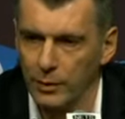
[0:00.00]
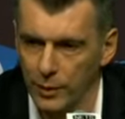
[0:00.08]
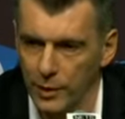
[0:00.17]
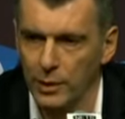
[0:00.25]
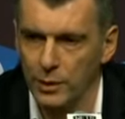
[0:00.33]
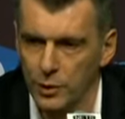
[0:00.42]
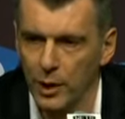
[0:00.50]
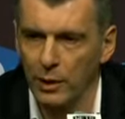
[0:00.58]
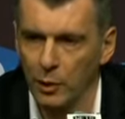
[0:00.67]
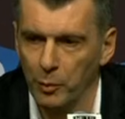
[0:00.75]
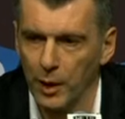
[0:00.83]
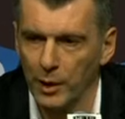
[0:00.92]
the
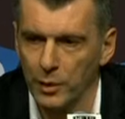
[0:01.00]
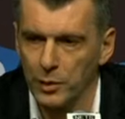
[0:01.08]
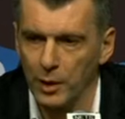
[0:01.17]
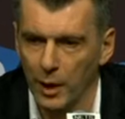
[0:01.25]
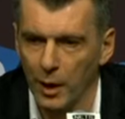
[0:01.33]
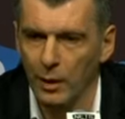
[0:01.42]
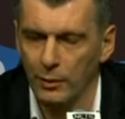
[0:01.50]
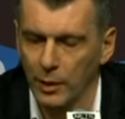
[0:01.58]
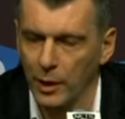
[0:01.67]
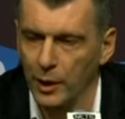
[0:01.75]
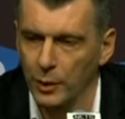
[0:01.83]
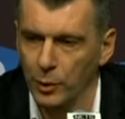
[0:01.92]
general manager and
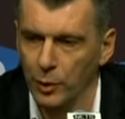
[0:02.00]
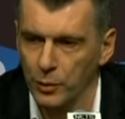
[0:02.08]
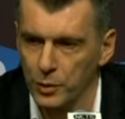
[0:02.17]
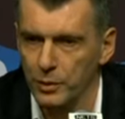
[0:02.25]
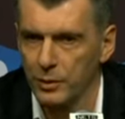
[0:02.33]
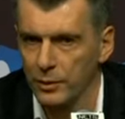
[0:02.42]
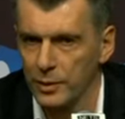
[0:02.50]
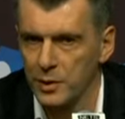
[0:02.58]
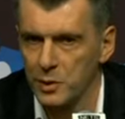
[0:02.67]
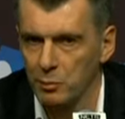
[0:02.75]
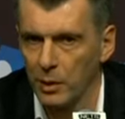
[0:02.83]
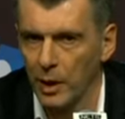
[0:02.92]
the head coach.
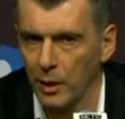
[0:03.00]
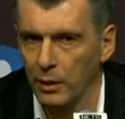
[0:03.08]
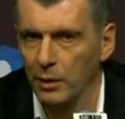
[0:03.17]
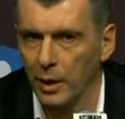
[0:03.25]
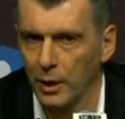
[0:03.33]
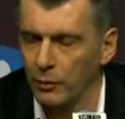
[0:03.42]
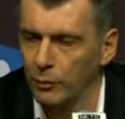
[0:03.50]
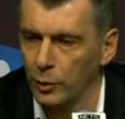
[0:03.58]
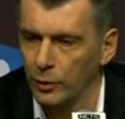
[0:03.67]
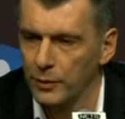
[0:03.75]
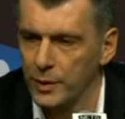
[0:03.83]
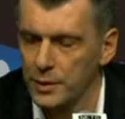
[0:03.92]
This is my like
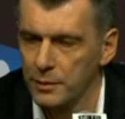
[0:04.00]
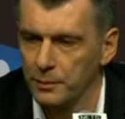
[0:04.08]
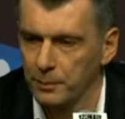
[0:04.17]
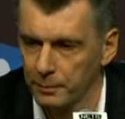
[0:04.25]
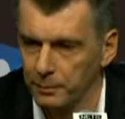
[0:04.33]
view on this.